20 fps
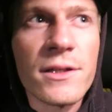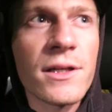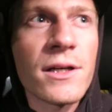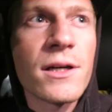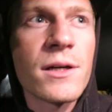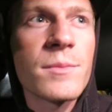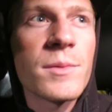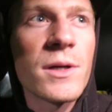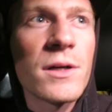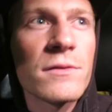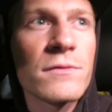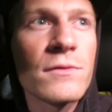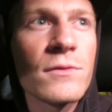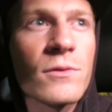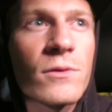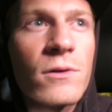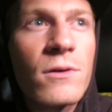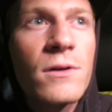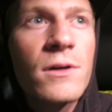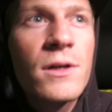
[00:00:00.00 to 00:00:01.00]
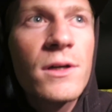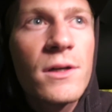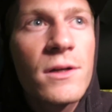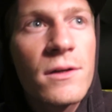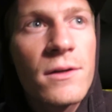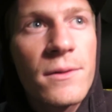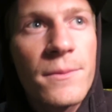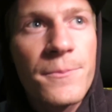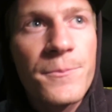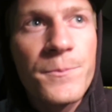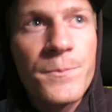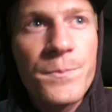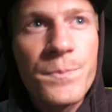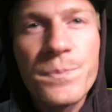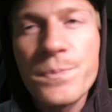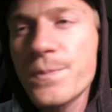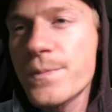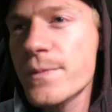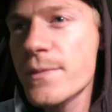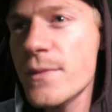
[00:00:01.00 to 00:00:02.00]
on a car park floor.
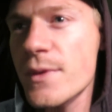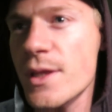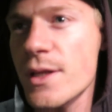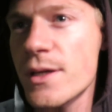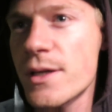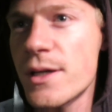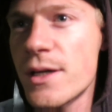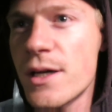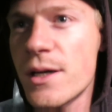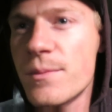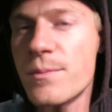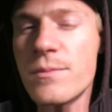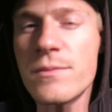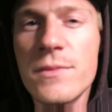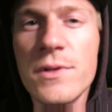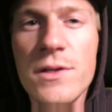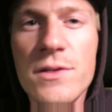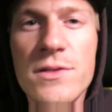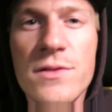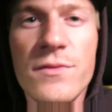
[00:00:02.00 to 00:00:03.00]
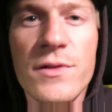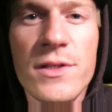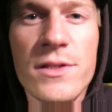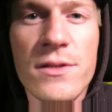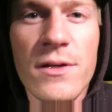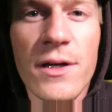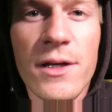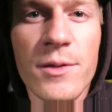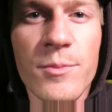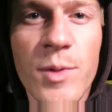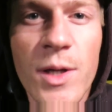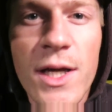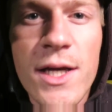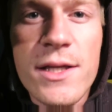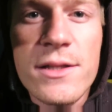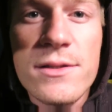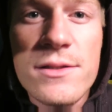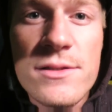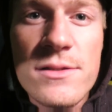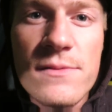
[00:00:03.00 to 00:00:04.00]
Lots of exciting
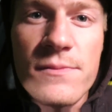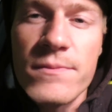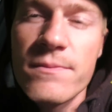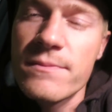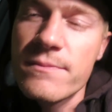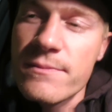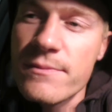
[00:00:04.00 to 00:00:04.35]
plans.